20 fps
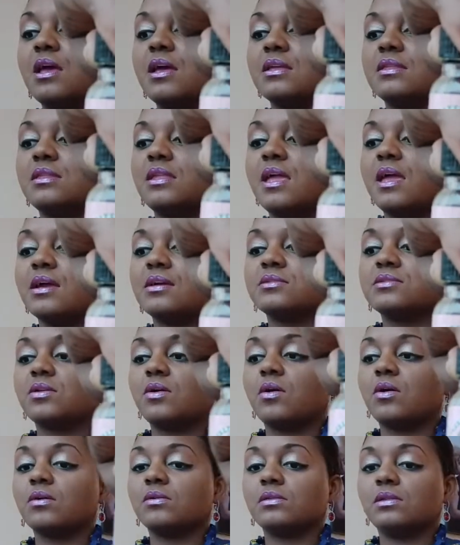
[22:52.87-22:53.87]
Next,
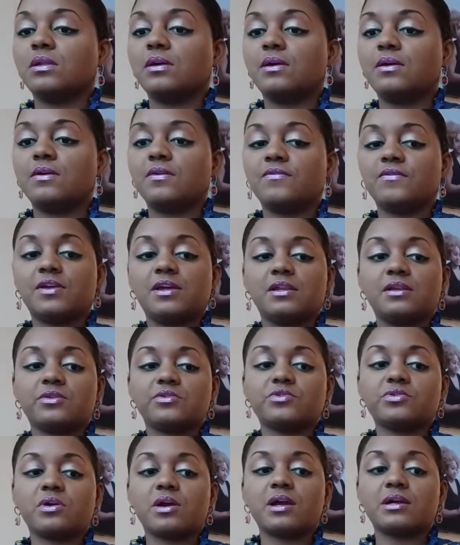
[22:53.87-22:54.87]
our Love and
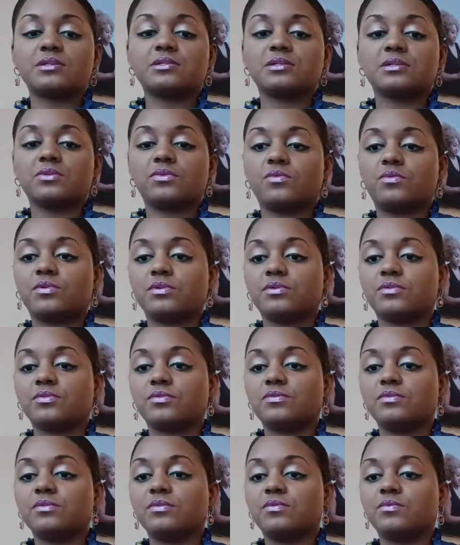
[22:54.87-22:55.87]
Attraction
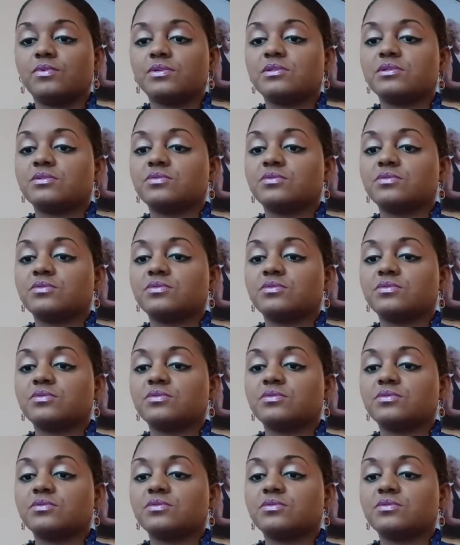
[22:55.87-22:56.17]
oil, which